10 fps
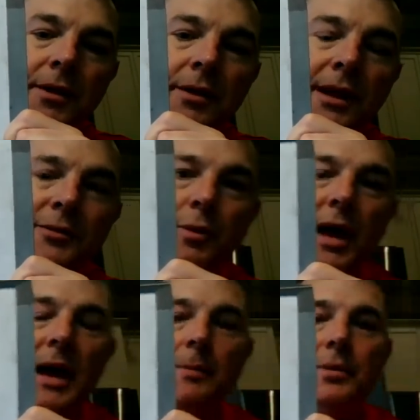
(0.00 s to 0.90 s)
That's what
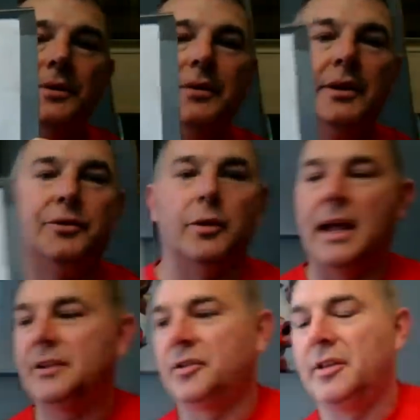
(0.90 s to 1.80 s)
happens. And so
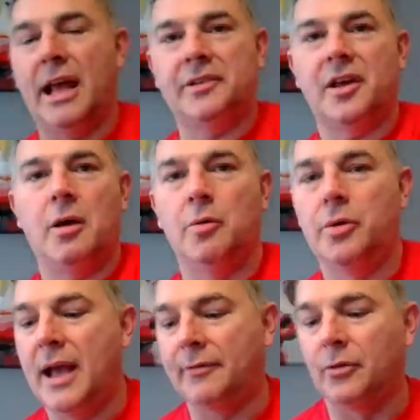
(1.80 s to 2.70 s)
that's that's how
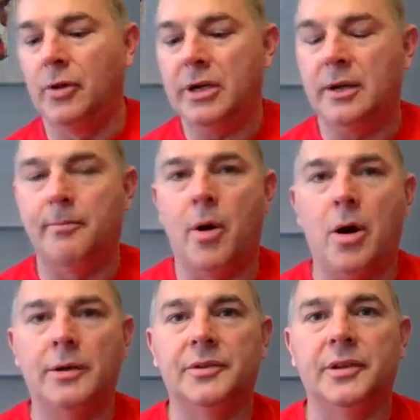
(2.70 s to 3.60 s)
you have to look at
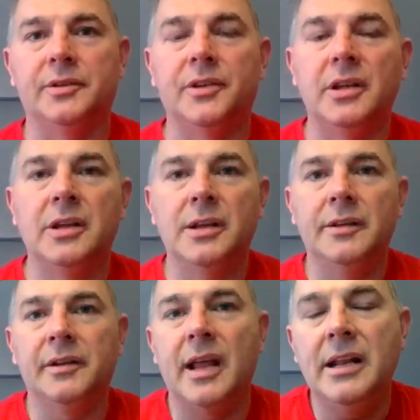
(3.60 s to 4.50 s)
bonds and
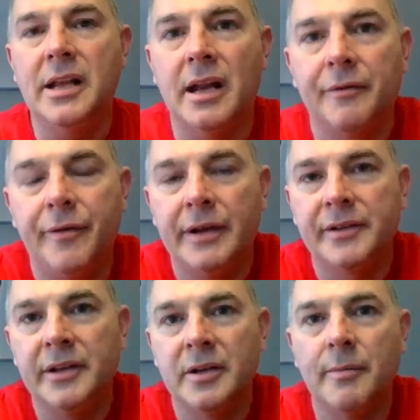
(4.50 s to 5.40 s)
CDs and any kind of fixed
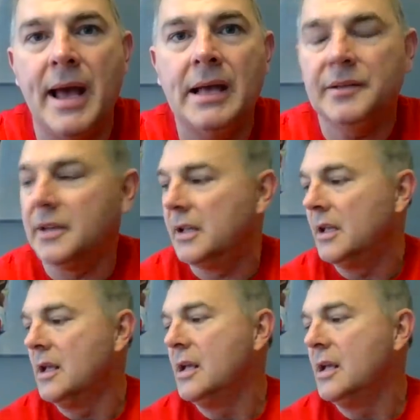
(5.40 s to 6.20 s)
income asset